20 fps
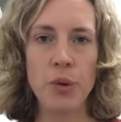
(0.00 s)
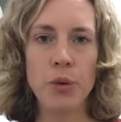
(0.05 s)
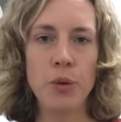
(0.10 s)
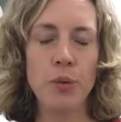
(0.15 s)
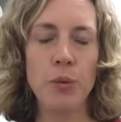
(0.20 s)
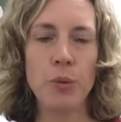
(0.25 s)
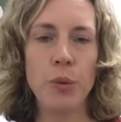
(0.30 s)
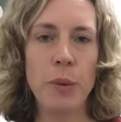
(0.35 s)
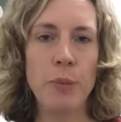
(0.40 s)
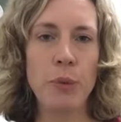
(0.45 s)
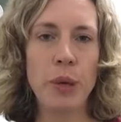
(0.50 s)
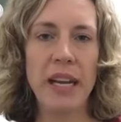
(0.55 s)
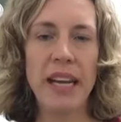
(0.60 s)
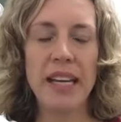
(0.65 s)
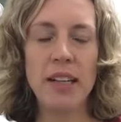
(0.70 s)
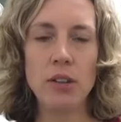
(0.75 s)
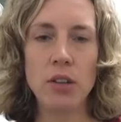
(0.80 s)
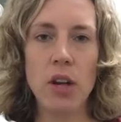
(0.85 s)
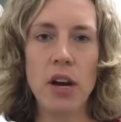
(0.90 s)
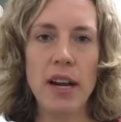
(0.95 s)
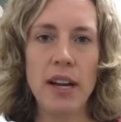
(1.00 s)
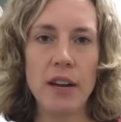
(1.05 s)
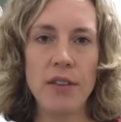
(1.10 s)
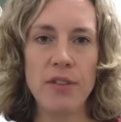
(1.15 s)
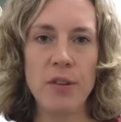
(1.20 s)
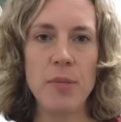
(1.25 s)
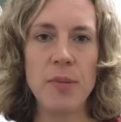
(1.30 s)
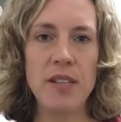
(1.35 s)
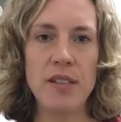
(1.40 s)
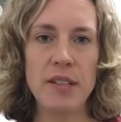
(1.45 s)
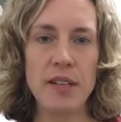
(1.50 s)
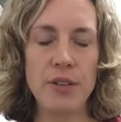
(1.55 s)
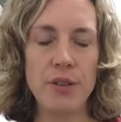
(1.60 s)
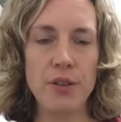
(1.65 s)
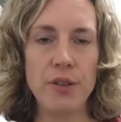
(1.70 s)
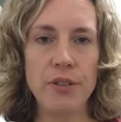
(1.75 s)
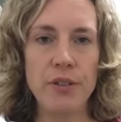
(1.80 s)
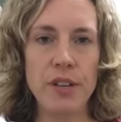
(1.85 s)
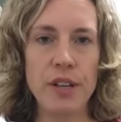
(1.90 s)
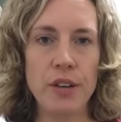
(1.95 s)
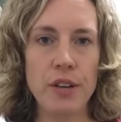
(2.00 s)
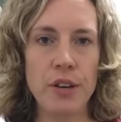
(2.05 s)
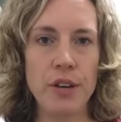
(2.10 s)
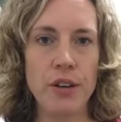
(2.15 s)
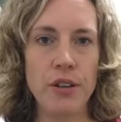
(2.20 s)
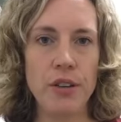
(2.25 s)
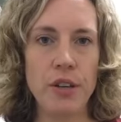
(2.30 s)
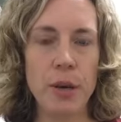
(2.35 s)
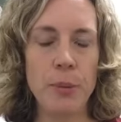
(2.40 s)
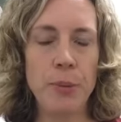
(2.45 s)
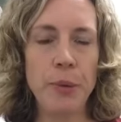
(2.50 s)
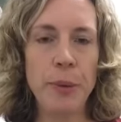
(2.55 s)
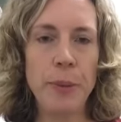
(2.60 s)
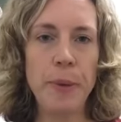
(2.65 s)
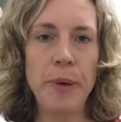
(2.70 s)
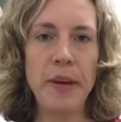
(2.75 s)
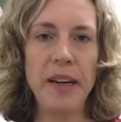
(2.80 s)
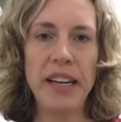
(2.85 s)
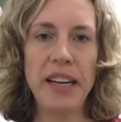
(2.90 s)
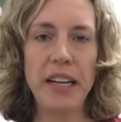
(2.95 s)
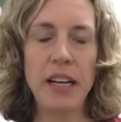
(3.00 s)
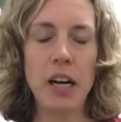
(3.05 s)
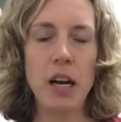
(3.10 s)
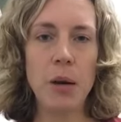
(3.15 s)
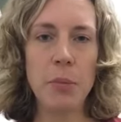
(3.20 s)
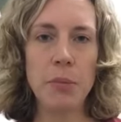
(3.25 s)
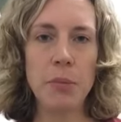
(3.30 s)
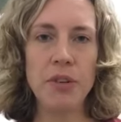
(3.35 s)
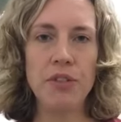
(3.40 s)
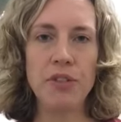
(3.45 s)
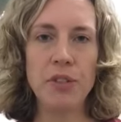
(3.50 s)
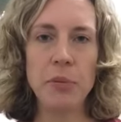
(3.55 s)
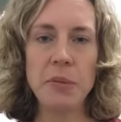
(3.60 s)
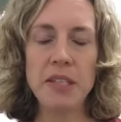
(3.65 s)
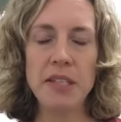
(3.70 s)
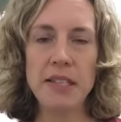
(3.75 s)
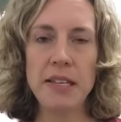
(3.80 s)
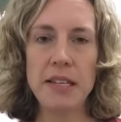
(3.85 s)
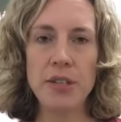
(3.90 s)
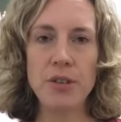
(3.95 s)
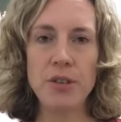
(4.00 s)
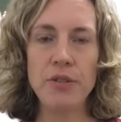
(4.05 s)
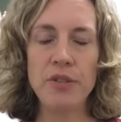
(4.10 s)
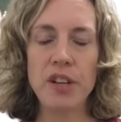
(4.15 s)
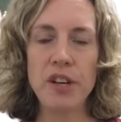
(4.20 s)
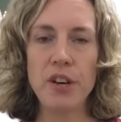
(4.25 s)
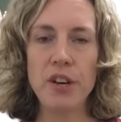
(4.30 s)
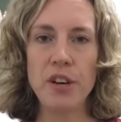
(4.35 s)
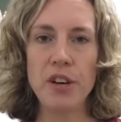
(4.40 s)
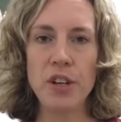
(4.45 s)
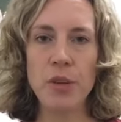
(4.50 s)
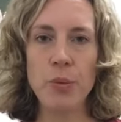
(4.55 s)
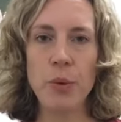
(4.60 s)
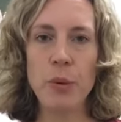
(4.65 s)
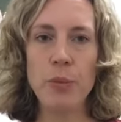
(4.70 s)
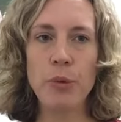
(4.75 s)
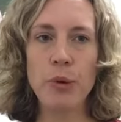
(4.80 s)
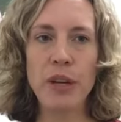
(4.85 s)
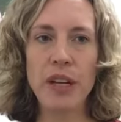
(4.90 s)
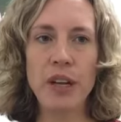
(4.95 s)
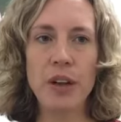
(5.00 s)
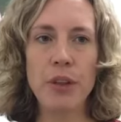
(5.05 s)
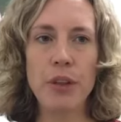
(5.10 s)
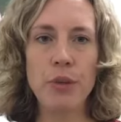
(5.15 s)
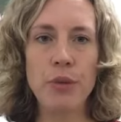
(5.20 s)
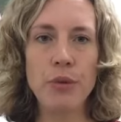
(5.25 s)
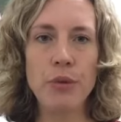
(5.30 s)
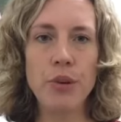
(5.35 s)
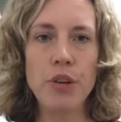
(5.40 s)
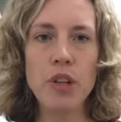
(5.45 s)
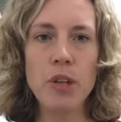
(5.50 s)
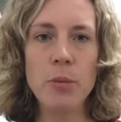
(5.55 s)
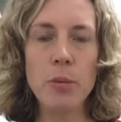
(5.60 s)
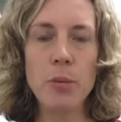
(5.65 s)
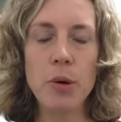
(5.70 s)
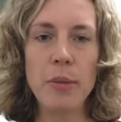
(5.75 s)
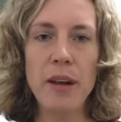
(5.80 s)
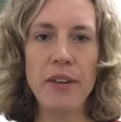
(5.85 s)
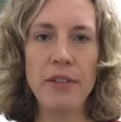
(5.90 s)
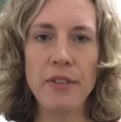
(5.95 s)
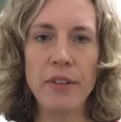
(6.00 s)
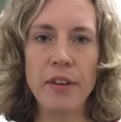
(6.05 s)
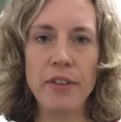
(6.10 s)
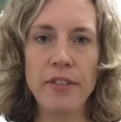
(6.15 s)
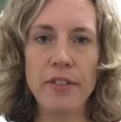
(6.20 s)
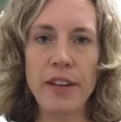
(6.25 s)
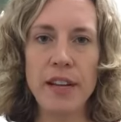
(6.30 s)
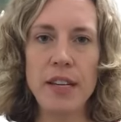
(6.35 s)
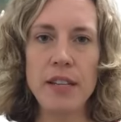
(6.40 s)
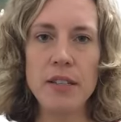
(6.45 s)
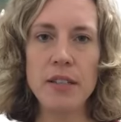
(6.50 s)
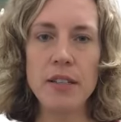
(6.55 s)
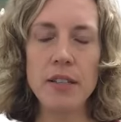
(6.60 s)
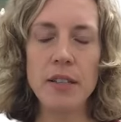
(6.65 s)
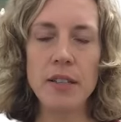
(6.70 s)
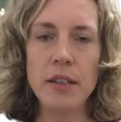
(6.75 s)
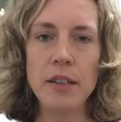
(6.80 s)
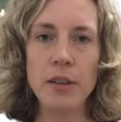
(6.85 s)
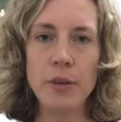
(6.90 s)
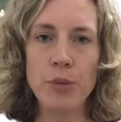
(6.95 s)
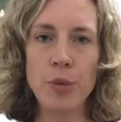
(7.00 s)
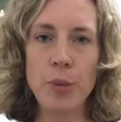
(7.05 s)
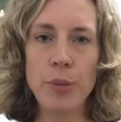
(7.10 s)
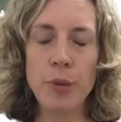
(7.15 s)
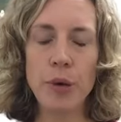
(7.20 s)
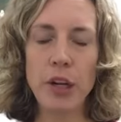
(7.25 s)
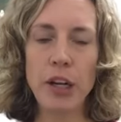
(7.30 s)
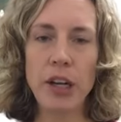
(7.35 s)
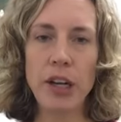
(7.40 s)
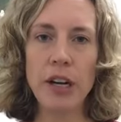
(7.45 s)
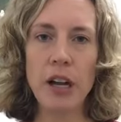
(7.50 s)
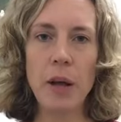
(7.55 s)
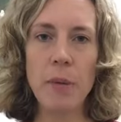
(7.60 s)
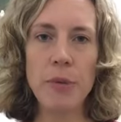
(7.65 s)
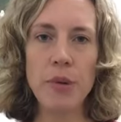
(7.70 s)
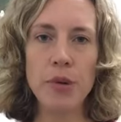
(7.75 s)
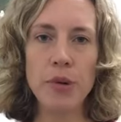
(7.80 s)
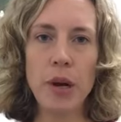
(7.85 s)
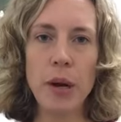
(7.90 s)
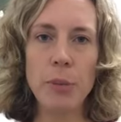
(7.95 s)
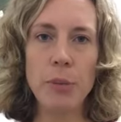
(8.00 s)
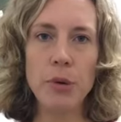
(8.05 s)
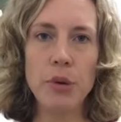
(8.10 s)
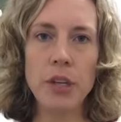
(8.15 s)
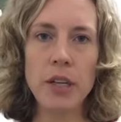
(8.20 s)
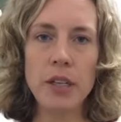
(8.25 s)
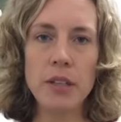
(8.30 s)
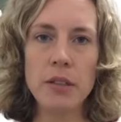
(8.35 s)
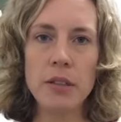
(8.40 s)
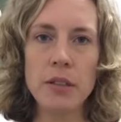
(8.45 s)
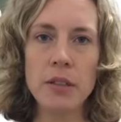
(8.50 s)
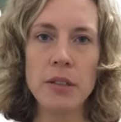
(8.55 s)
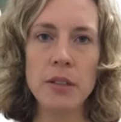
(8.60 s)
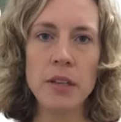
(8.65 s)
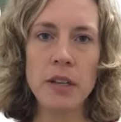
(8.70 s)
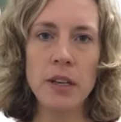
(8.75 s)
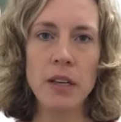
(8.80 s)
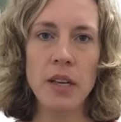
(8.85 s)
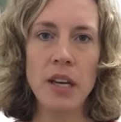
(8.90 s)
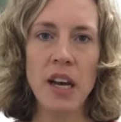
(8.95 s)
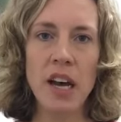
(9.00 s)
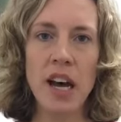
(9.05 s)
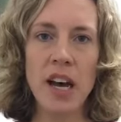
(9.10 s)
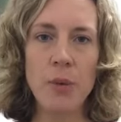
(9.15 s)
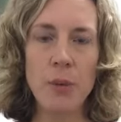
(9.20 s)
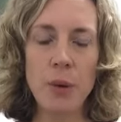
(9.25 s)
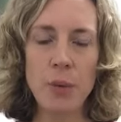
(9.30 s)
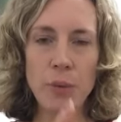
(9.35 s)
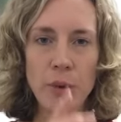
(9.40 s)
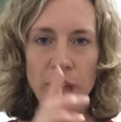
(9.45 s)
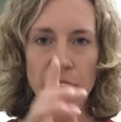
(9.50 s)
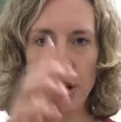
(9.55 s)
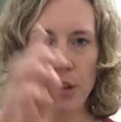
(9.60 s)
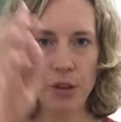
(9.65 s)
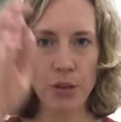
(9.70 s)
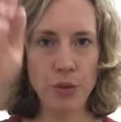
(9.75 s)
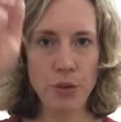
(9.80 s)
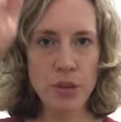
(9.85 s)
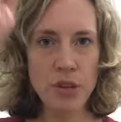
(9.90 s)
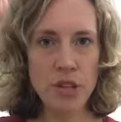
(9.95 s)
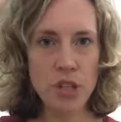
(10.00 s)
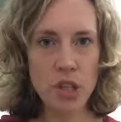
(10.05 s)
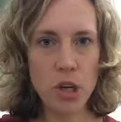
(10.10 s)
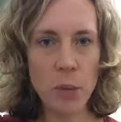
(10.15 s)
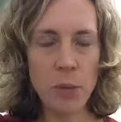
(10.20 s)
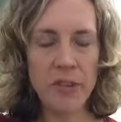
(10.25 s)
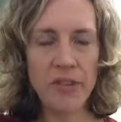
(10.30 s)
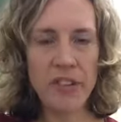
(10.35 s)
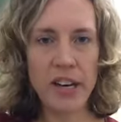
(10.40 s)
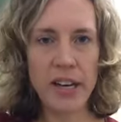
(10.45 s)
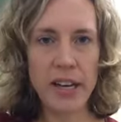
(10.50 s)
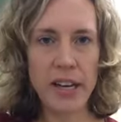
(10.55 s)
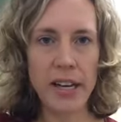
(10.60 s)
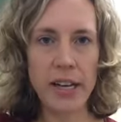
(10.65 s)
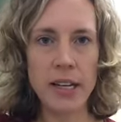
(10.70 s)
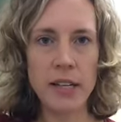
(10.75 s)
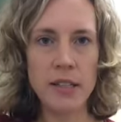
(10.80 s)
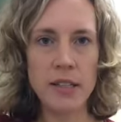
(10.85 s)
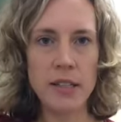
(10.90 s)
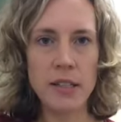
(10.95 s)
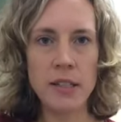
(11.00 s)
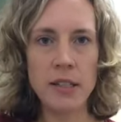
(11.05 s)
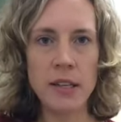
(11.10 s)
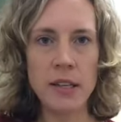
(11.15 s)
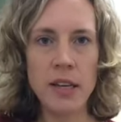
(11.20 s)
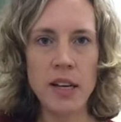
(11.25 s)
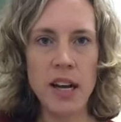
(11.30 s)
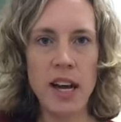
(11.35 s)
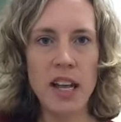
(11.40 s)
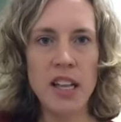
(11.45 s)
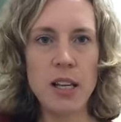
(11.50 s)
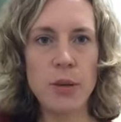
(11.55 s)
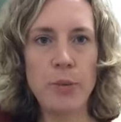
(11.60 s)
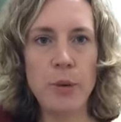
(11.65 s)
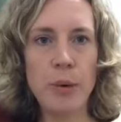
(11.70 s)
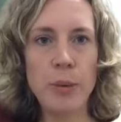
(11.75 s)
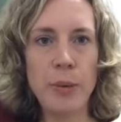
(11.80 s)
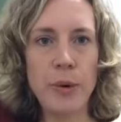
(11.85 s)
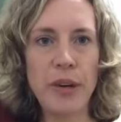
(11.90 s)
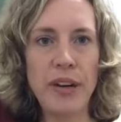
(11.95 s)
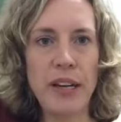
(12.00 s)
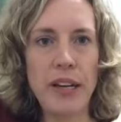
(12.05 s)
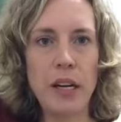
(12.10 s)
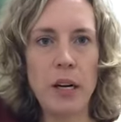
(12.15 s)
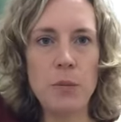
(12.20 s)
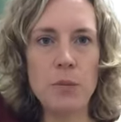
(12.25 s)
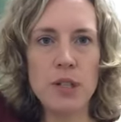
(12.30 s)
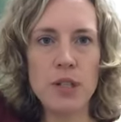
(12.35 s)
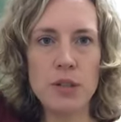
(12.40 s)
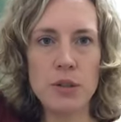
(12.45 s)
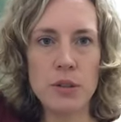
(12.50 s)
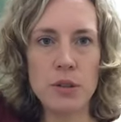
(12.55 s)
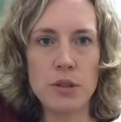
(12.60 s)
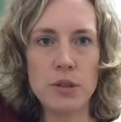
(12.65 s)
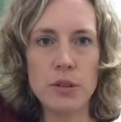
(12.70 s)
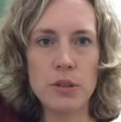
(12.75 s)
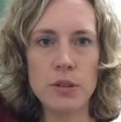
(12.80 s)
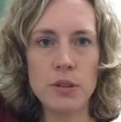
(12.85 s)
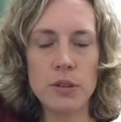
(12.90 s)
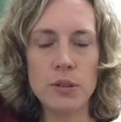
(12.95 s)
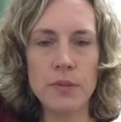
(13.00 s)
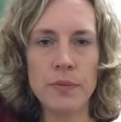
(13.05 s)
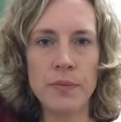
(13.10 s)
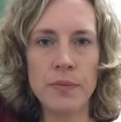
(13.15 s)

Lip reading: we're bringing light up from the center of the earth, and we're bringing it up from the center of the earth. We're bringing it through the bottom of our feet. We're bringing it up through our bodies. We're bringing it through the top of our head, and then we're bringing it up to source.